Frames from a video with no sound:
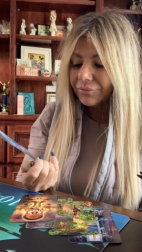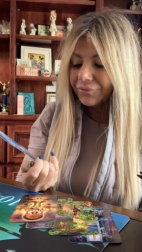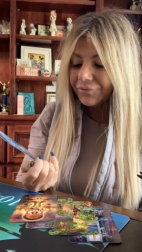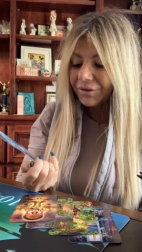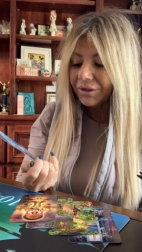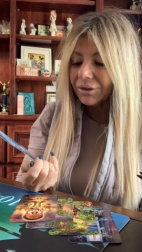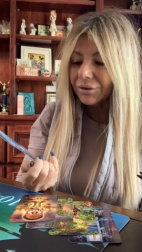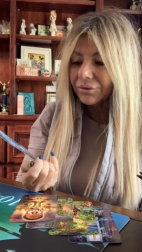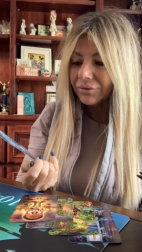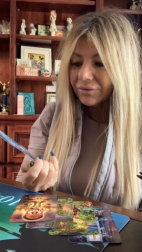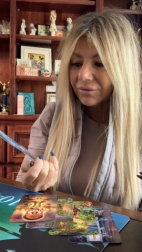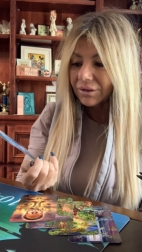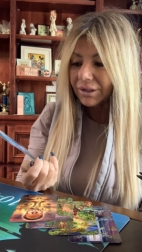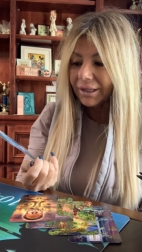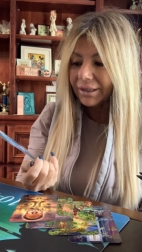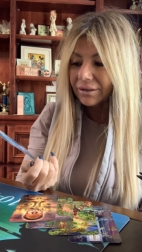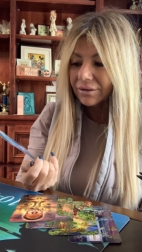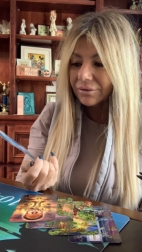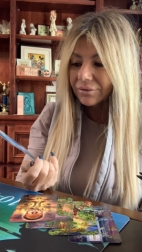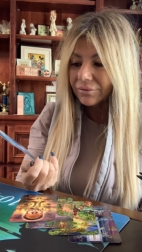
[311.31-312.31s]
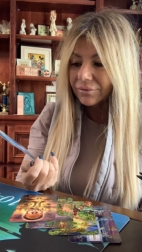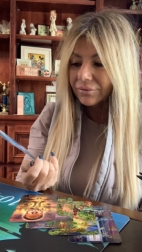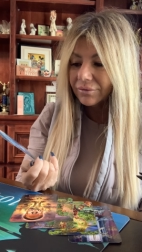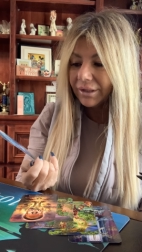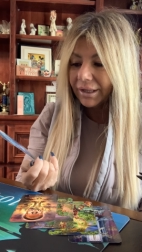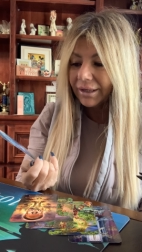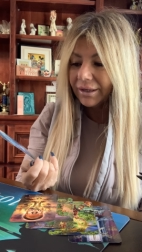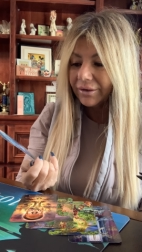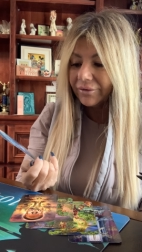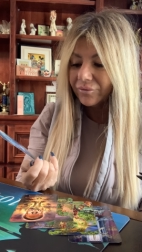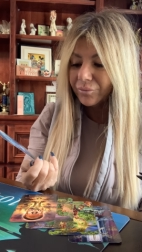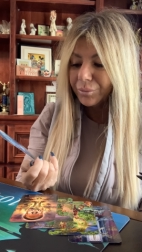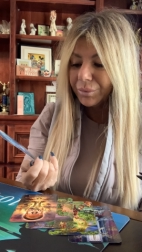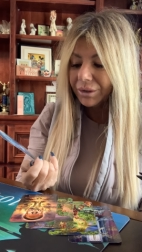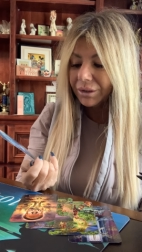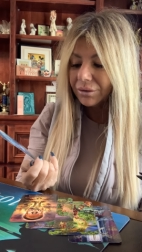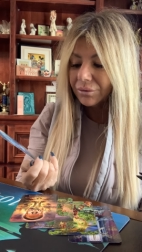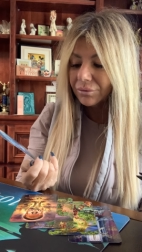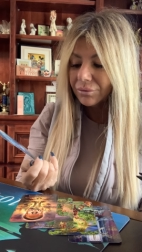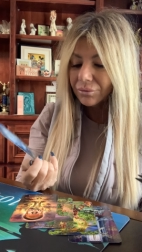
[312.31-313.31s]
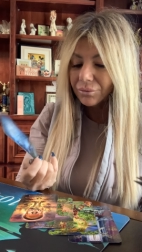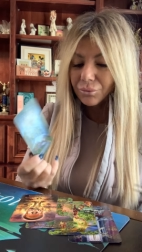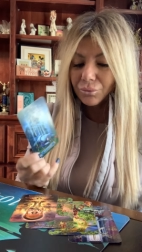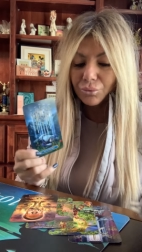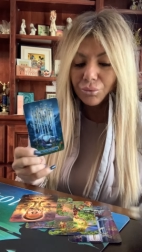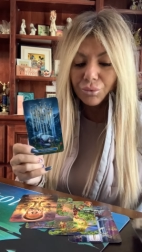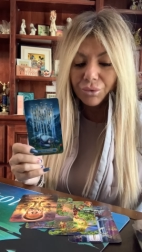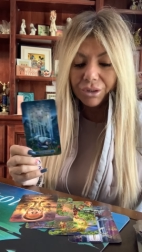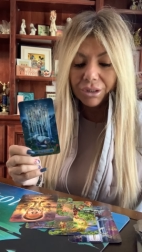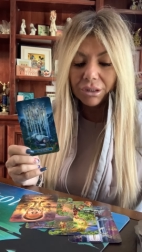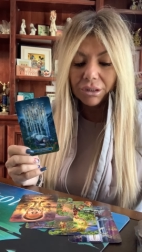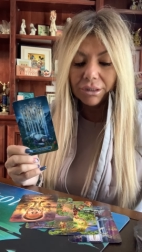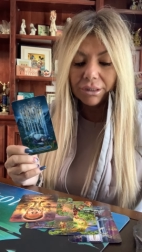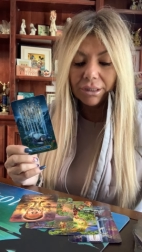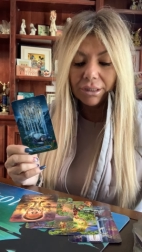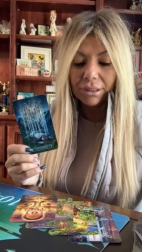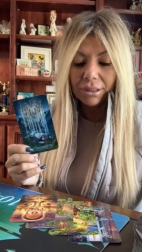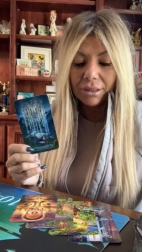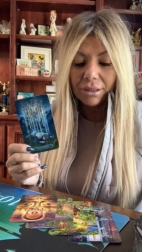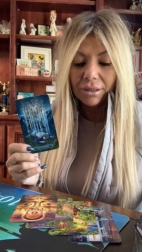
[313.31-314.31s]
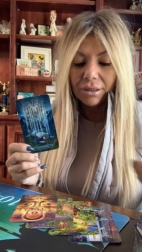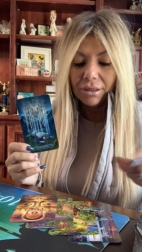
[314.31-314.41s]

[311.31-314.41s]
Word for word: feels like they have been really